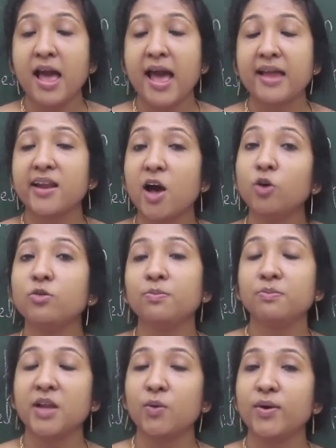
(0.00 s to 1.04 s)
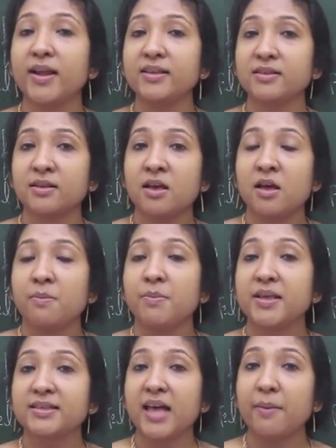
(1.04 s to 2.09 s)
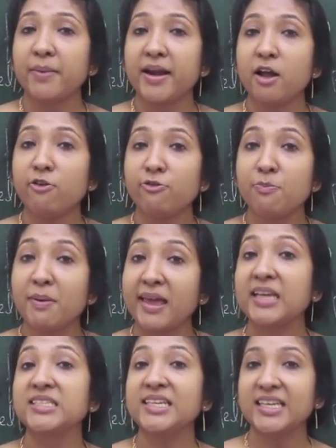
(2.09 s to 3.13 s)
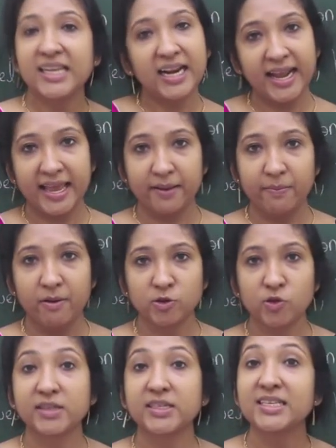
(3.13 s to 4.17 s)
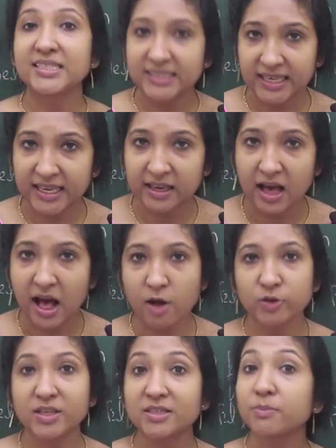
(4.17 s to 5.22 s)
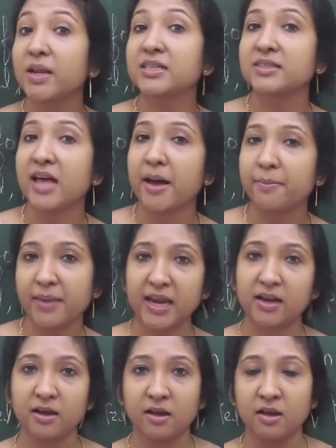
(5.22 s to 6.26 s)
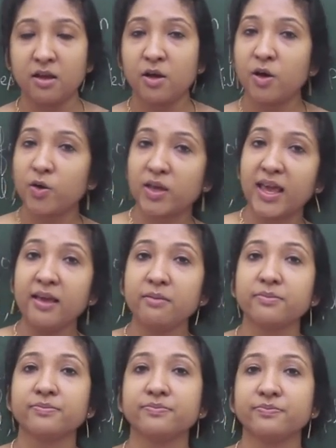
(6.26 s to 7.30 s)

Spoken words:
And nowadays bricks are made of baked clay. So let us see how these bricks are made. Okay.